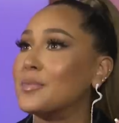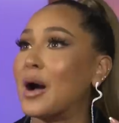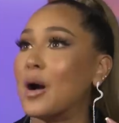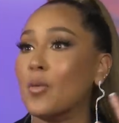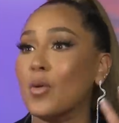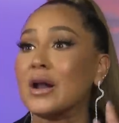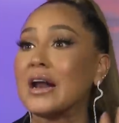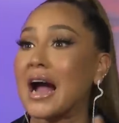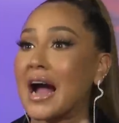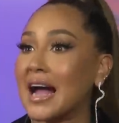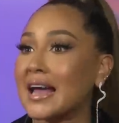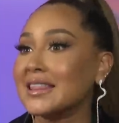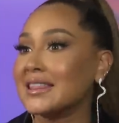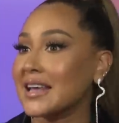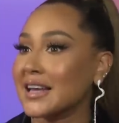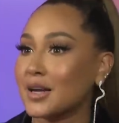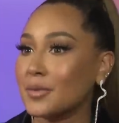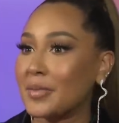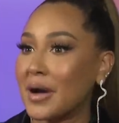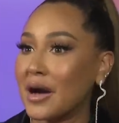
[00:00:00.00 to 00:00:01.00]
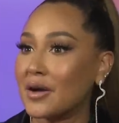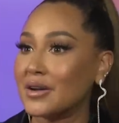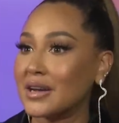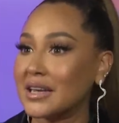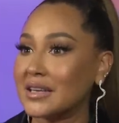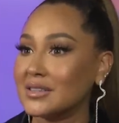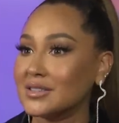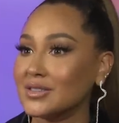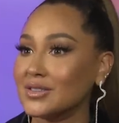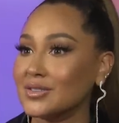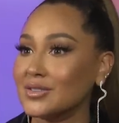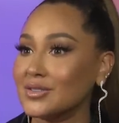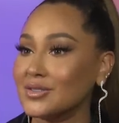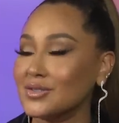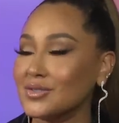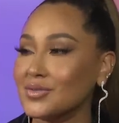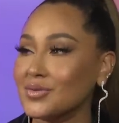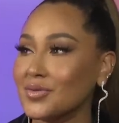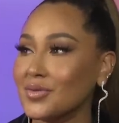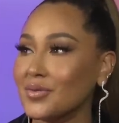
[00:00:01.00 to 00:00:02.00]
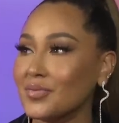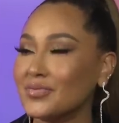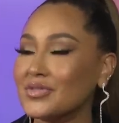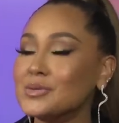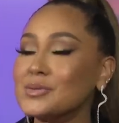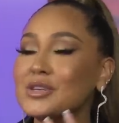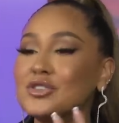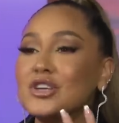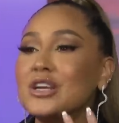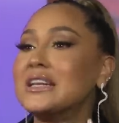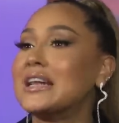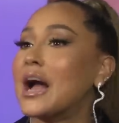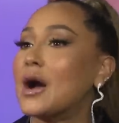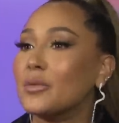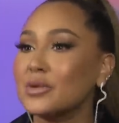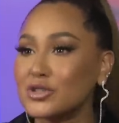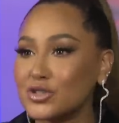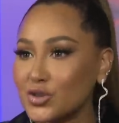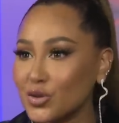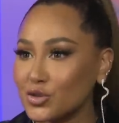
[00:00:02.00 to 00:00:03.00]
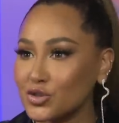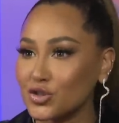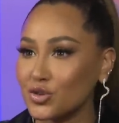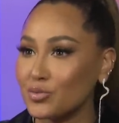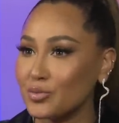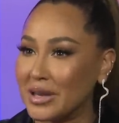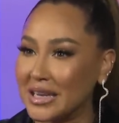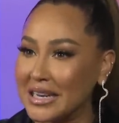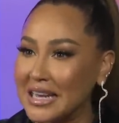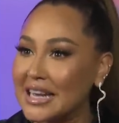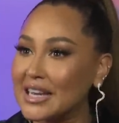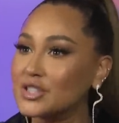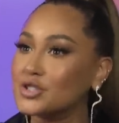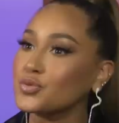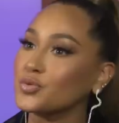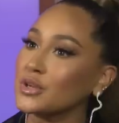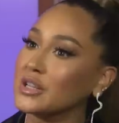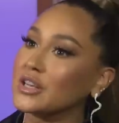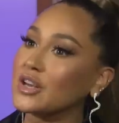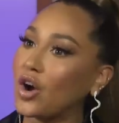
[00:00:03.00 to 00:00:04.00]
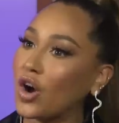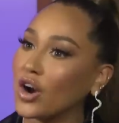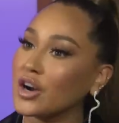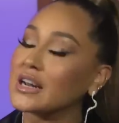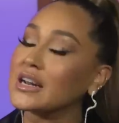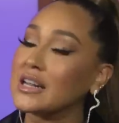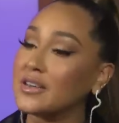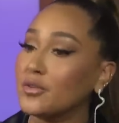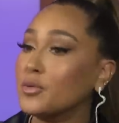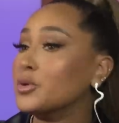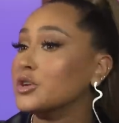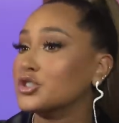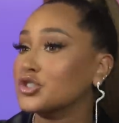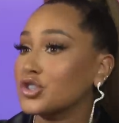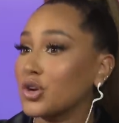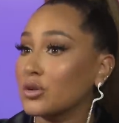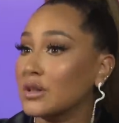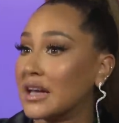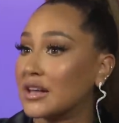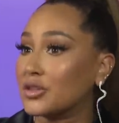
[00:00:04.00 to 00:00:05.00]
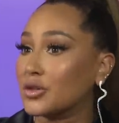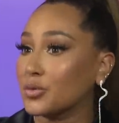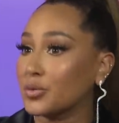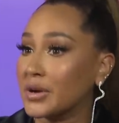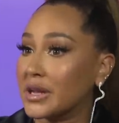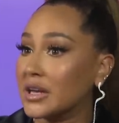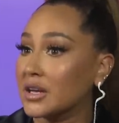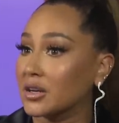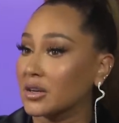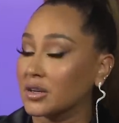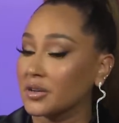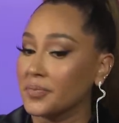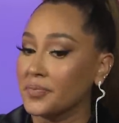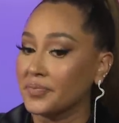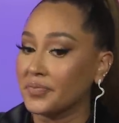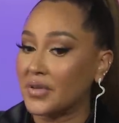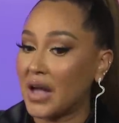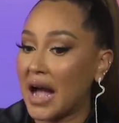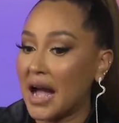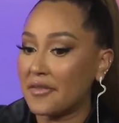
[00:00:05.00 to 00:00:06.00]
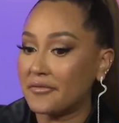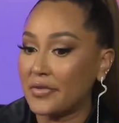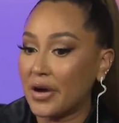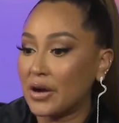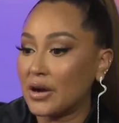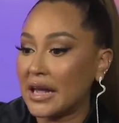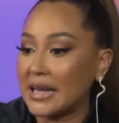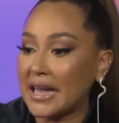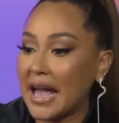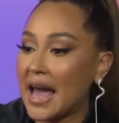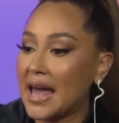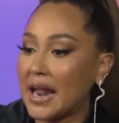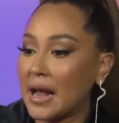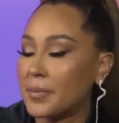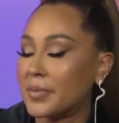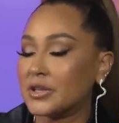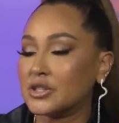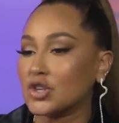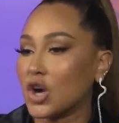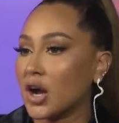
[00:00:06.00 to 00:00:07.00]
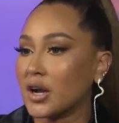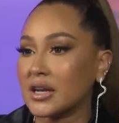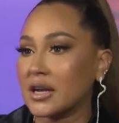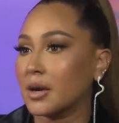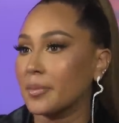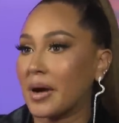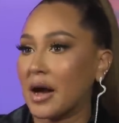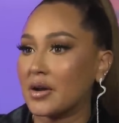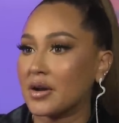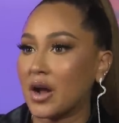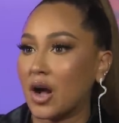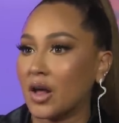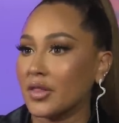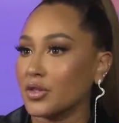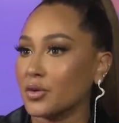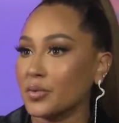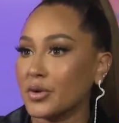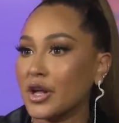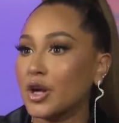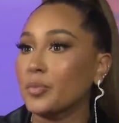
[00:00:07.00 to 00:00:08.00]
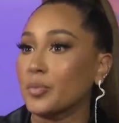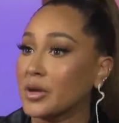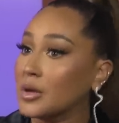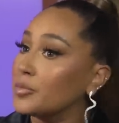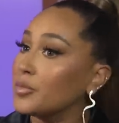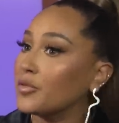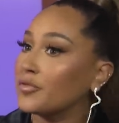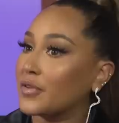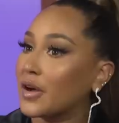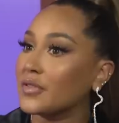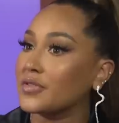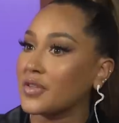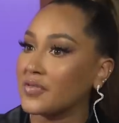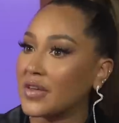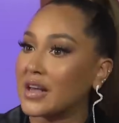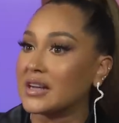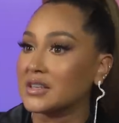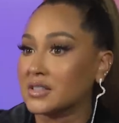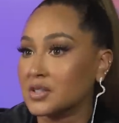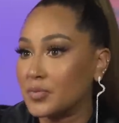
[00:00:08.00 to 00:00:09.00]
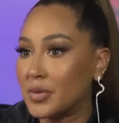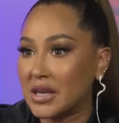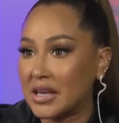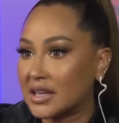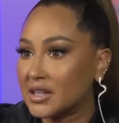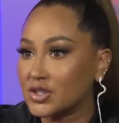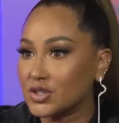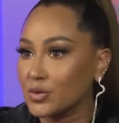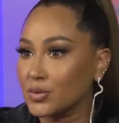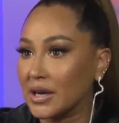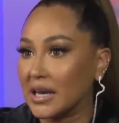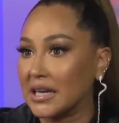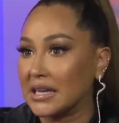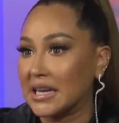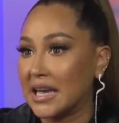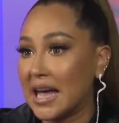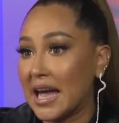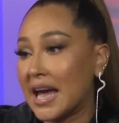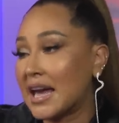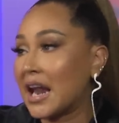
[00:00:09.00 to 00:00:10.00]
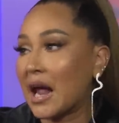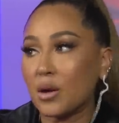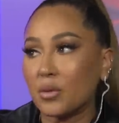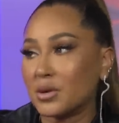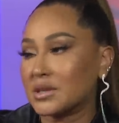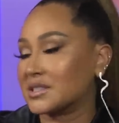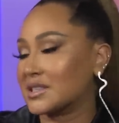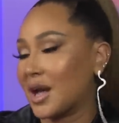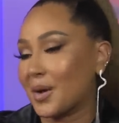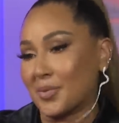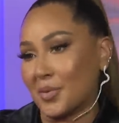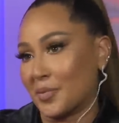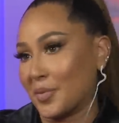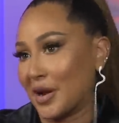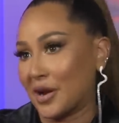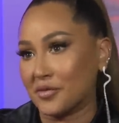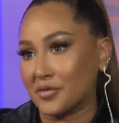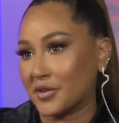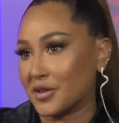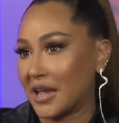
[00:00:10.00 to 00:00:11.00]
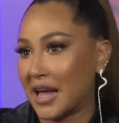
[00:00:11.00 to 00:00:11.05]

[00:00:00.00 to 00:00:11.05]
about what I think about it. Especially now with social media, it's really hard. And even with a show like The Real, I felt like had I been talking about it on the real, people felt that they could speak into it, and I was not prepared for